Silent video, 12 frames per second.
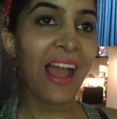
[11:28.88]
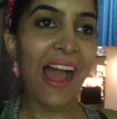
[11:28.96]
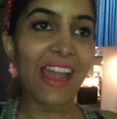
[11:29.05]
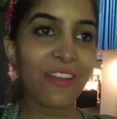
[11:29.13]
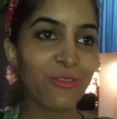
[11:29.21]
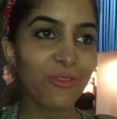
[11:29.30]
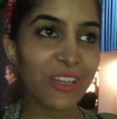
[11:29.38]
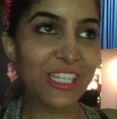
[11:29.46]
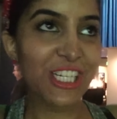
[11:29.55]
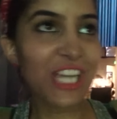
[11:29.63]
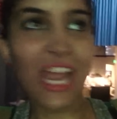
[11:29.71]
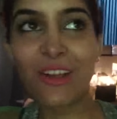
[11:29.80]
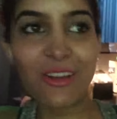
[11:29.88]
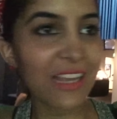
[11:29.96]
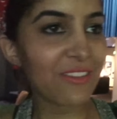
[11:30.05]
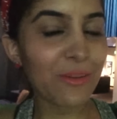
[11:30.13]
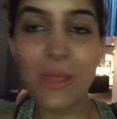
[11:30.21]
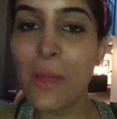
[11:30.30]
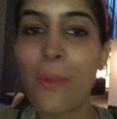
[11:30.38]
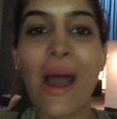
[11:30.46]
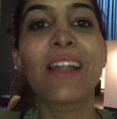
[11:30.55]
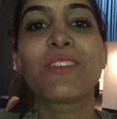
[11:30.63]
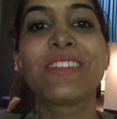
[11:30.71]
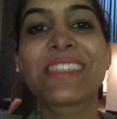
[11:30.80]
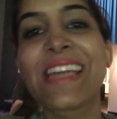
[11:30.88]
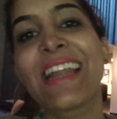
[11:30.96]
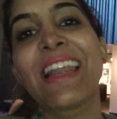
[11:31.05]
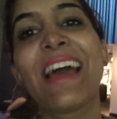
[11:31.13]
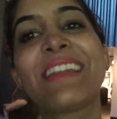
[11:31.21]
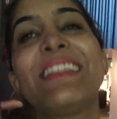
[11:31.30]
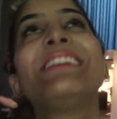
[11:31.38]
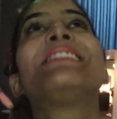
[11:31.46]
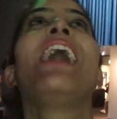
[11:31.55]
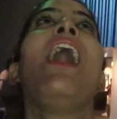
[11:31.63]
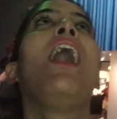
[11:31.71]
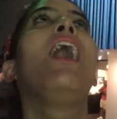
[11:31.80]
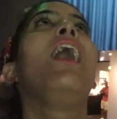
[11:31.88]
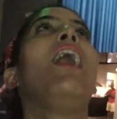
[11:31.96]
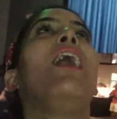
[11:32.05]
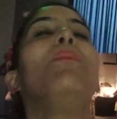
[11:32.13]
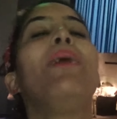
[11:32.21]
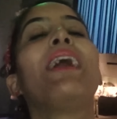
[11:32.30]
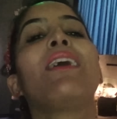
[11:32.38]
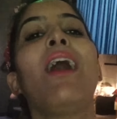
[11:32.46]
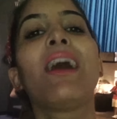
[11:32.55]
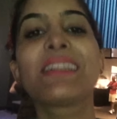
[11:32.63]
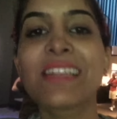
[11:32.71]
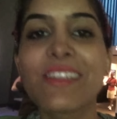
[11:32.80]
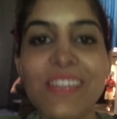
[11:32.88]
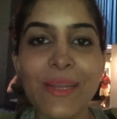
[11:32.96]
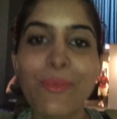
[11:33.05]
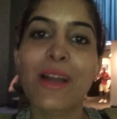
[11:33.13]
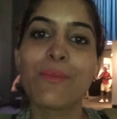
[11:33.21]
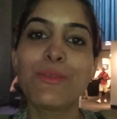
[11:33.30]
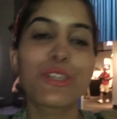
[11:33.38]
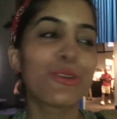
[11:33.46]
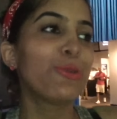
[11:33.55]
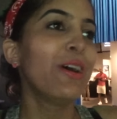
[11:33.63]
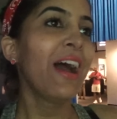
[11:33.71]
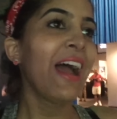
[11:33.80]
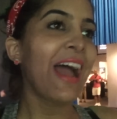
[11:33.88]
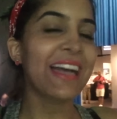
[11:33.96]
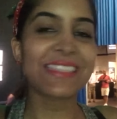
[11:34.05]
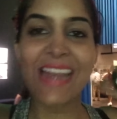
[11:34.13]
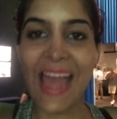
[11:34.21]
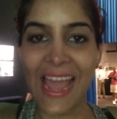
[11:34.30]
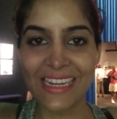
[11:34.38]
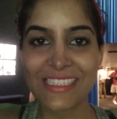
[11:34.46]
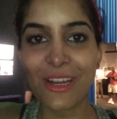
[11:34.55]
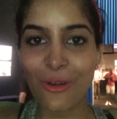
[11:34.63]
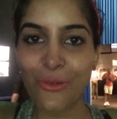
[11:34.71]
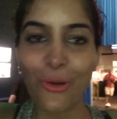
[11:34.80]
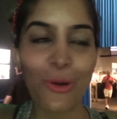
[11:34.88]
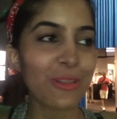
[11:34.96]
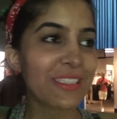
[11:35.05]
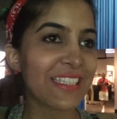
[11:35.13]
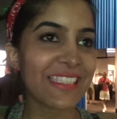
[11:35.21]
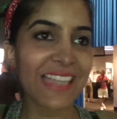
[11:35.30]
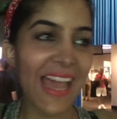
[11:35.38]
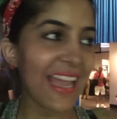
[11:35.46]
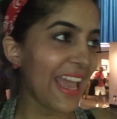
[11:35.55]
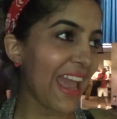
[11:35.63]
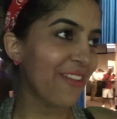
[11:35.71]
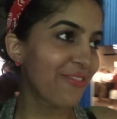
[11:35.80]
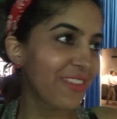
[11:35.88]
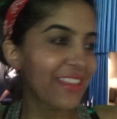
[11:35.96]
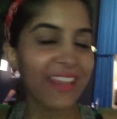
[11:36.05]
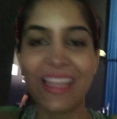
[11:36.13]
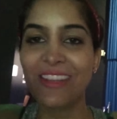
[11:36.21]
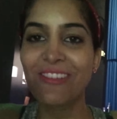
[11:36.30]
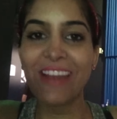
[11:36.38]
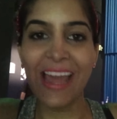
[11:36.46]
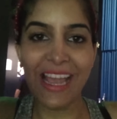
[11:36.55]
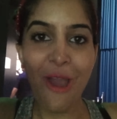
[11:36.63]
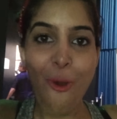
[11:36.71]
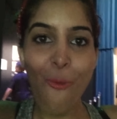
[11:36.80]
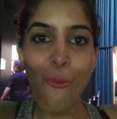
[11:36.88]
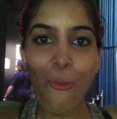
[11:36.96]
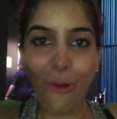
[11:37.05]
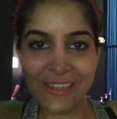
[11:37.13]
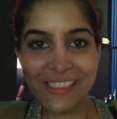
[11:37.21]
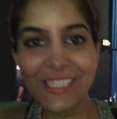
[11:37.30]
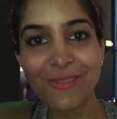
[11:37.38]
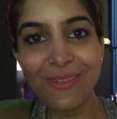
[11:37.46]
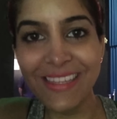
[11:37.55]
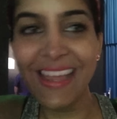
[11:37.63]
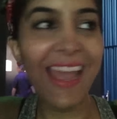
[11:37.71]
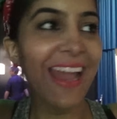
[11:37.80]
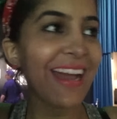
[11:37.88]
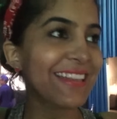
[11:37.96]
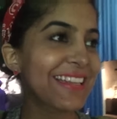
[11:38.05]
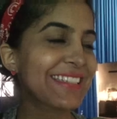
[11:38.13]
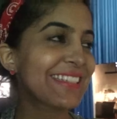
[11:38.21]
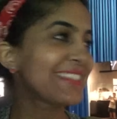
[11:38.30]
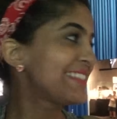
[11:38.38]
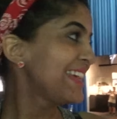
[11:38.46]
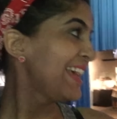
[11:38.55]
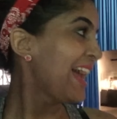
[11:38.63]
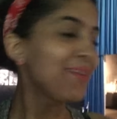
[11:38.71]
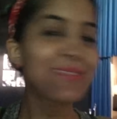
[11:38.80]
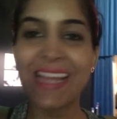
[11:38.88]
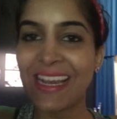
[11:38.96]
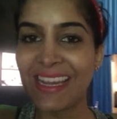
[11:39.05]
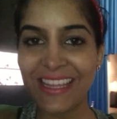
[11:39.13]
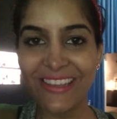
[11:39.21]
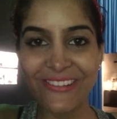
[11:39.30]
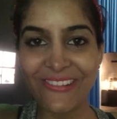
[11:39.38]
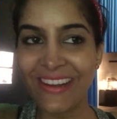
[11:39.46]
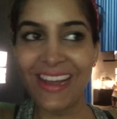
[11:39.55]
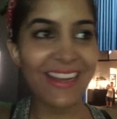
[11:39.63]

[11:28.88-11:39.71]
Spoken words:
I wish I could ever be a part of a set like this. Oh my god, it's a dream come true. As an actor, of course, this is like everything. You like want to be there. This is, I'm telling you.